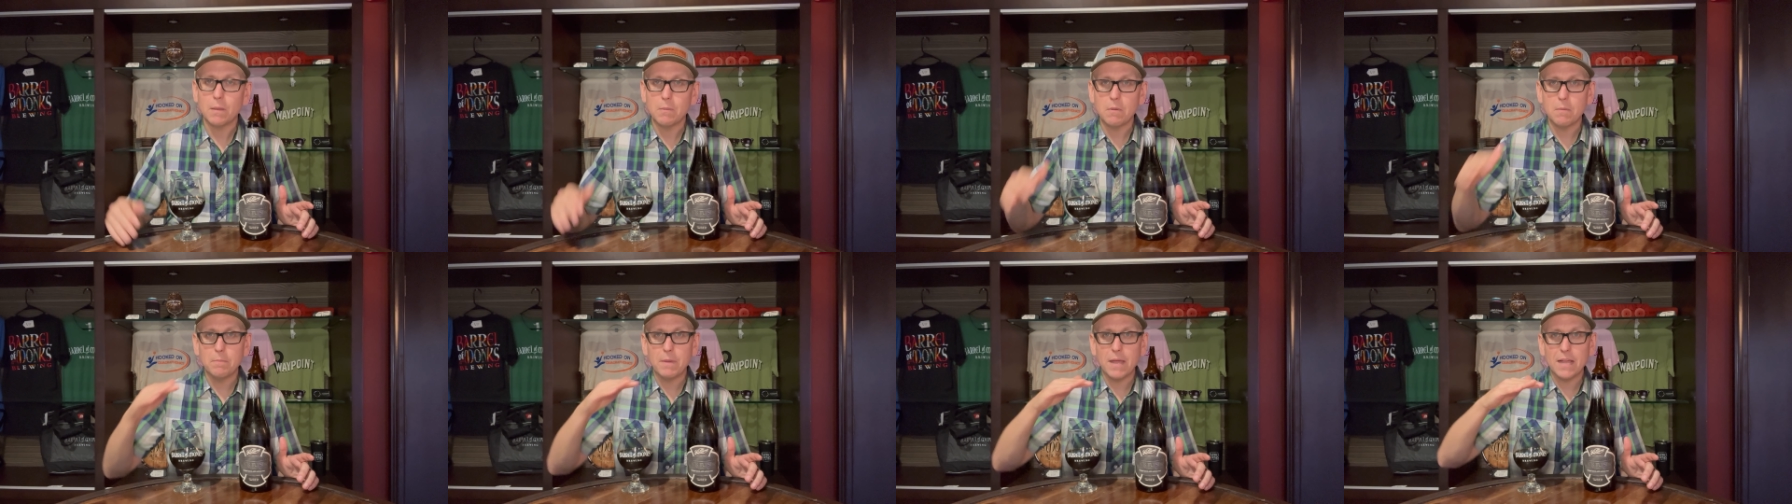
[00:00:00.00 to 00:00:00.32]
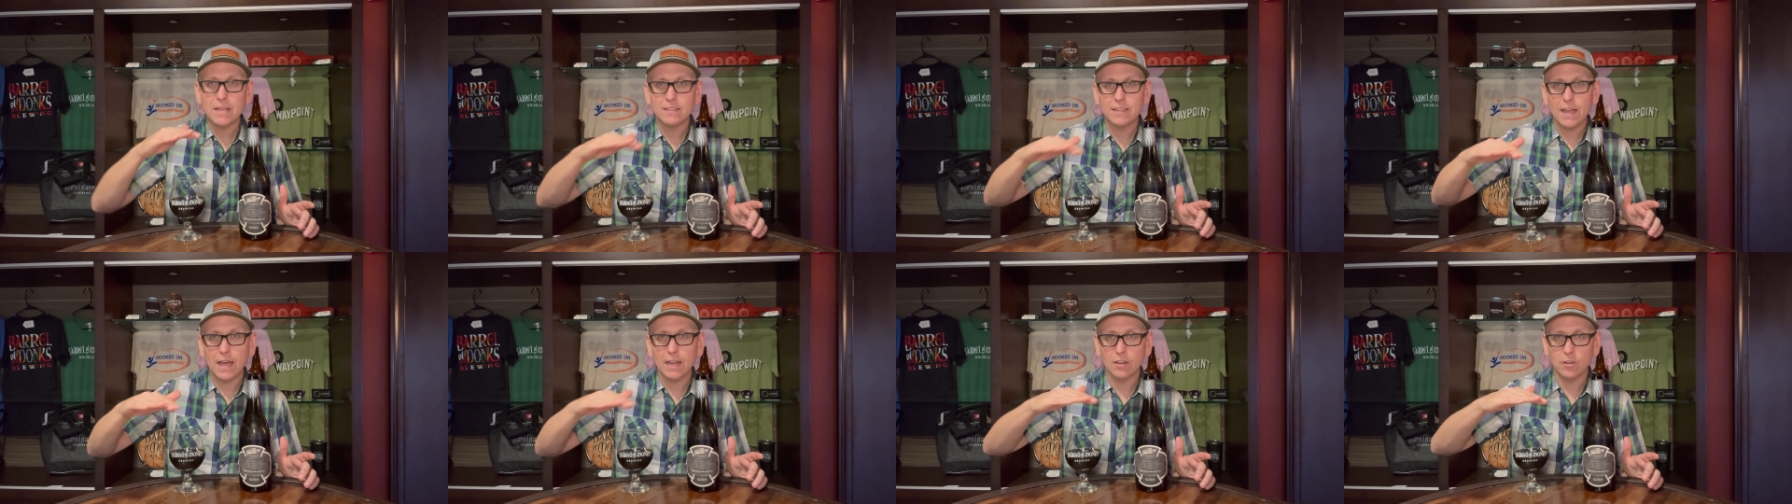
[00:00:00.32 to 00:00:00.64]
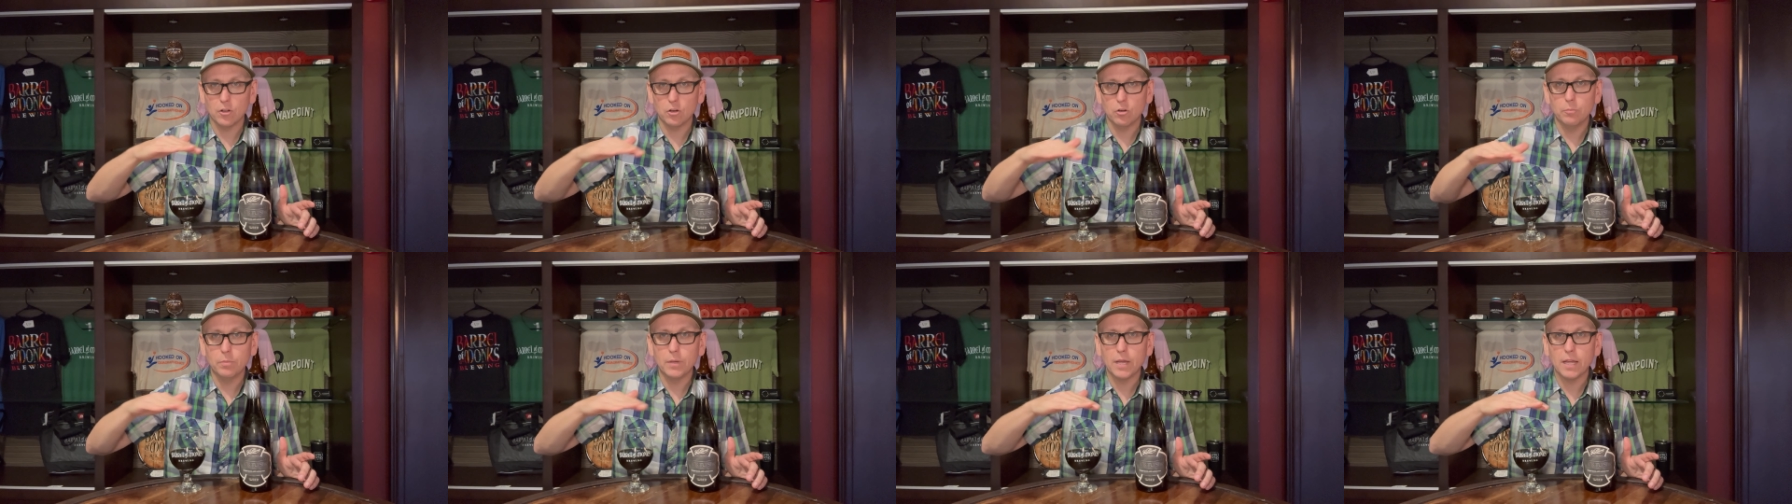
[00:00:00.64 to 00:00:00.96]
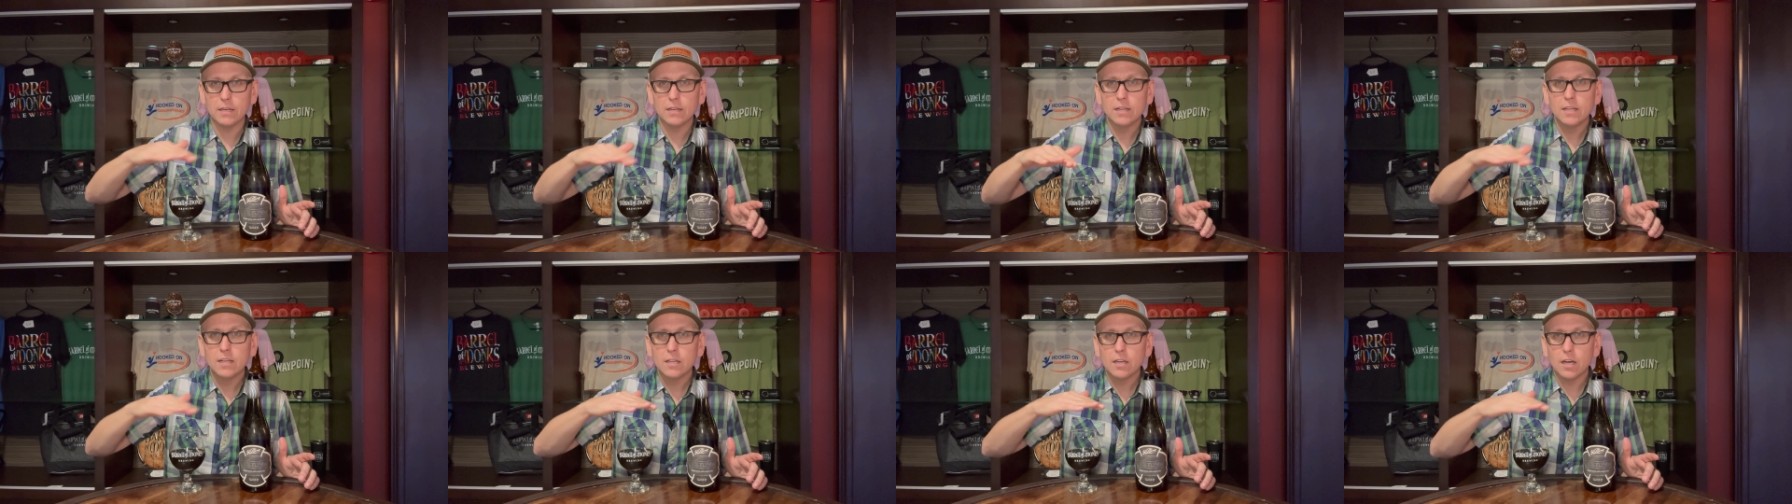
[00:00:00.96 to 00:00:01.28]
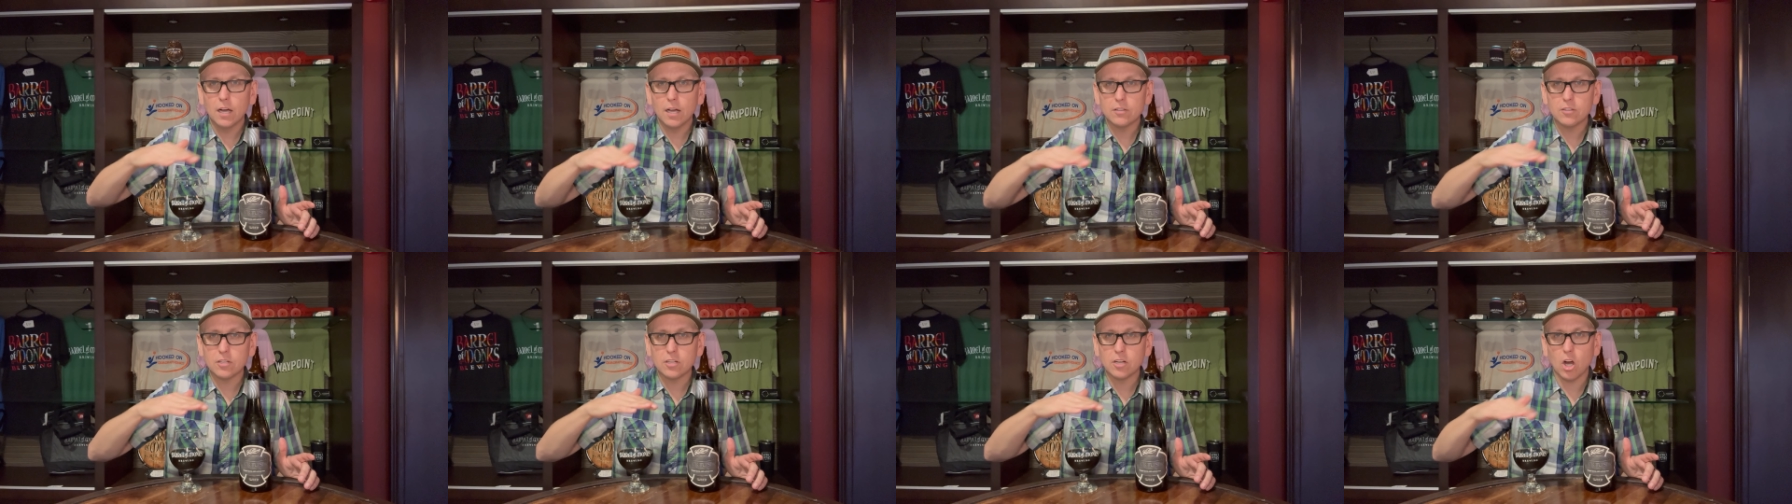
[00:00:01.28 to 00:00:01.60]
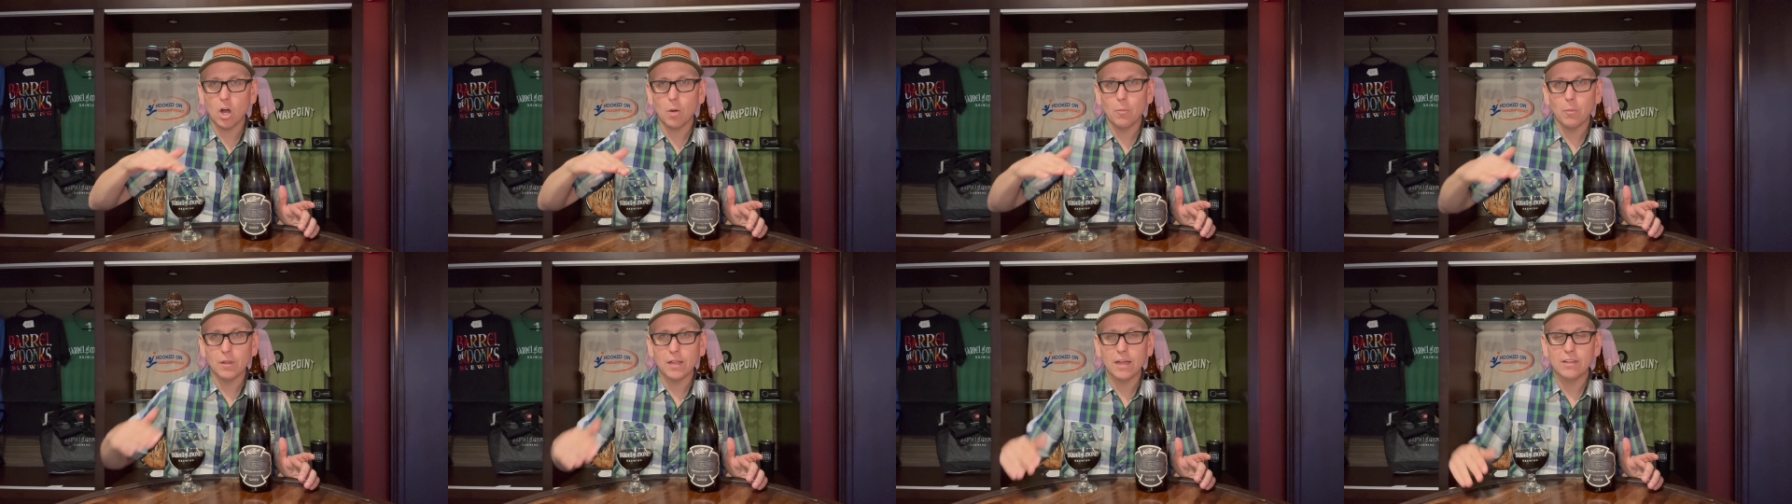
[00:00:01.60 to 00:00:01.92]
maybe bake that a little bit uh, to
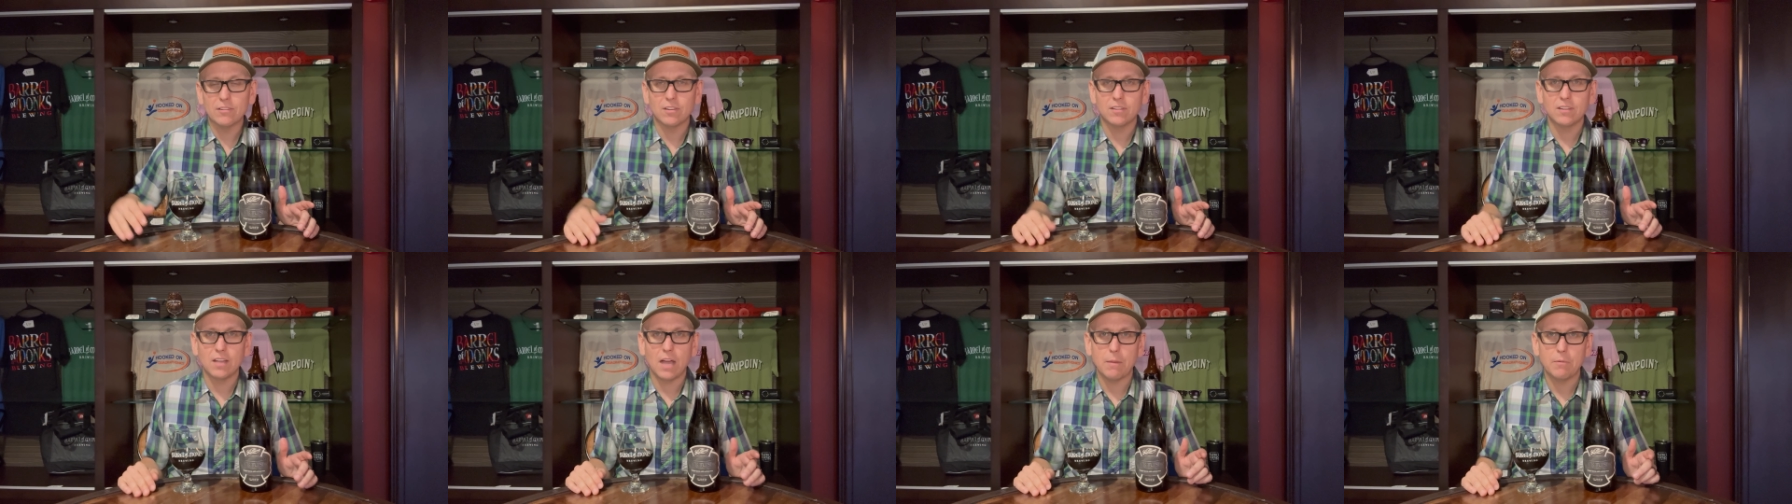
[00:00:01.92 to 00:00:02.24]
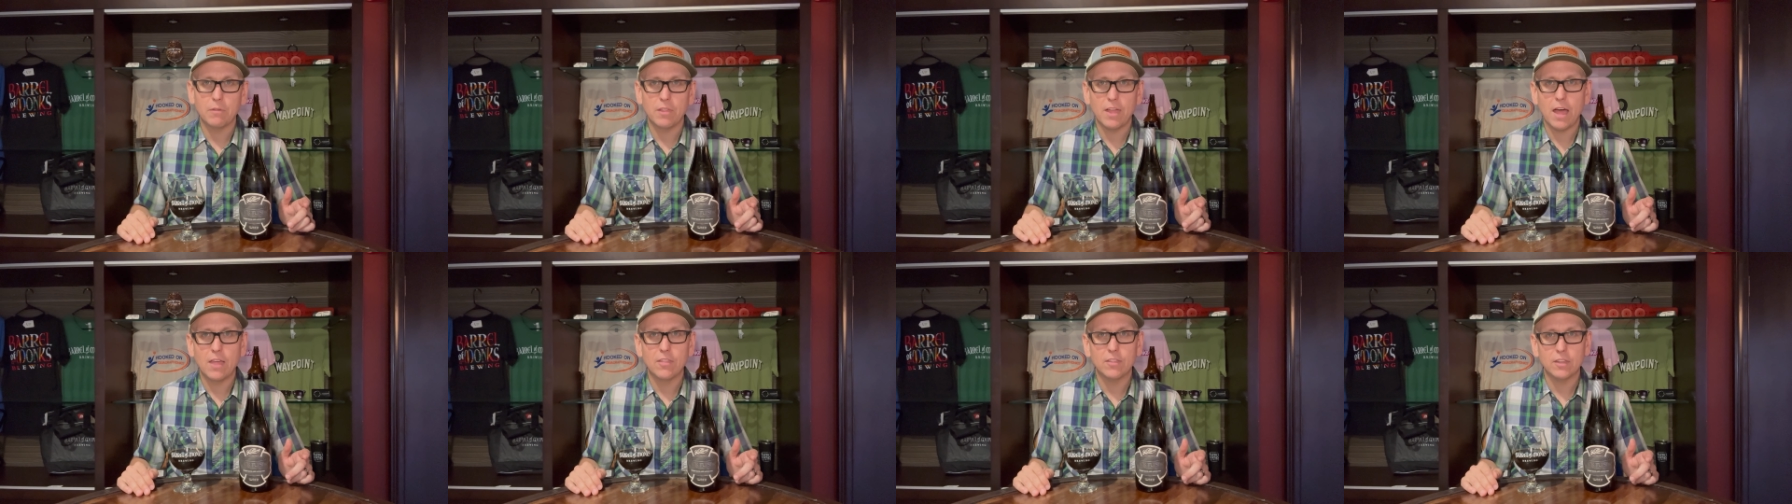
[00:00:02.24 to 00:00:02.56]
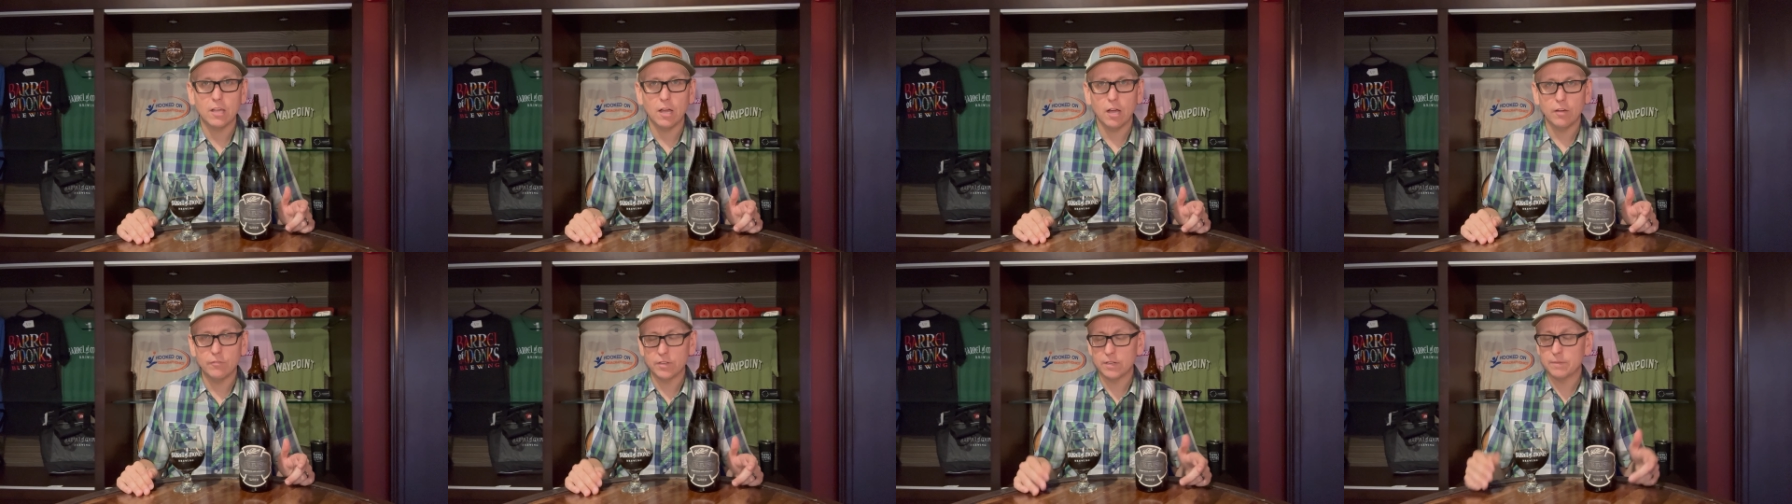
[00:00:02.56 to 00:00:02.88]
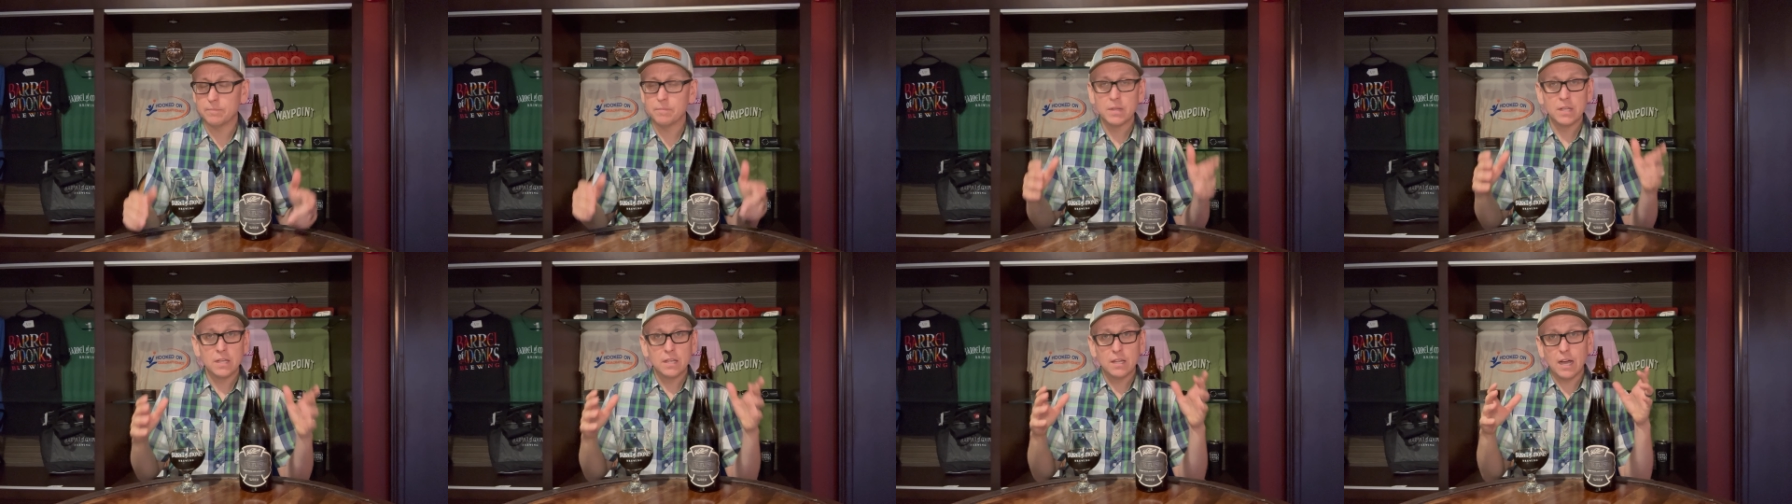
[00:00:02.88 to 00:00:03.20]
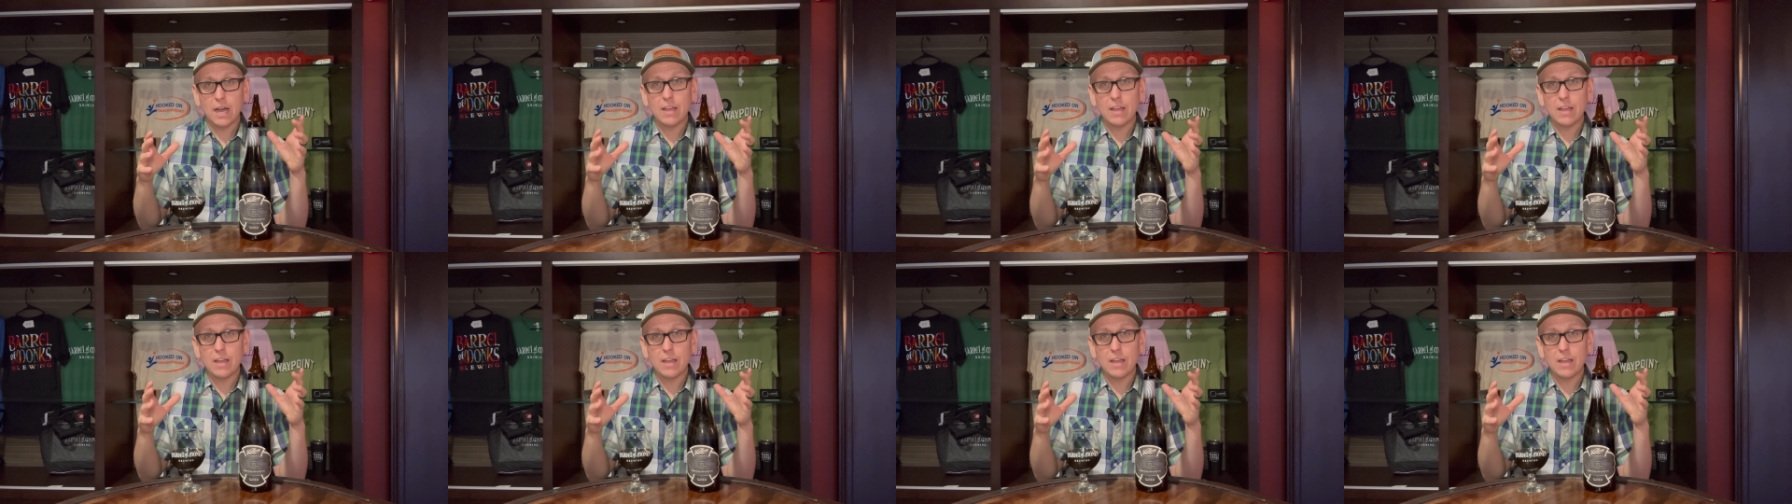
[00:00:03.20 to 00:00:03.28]
caramelize the top of that in the oven.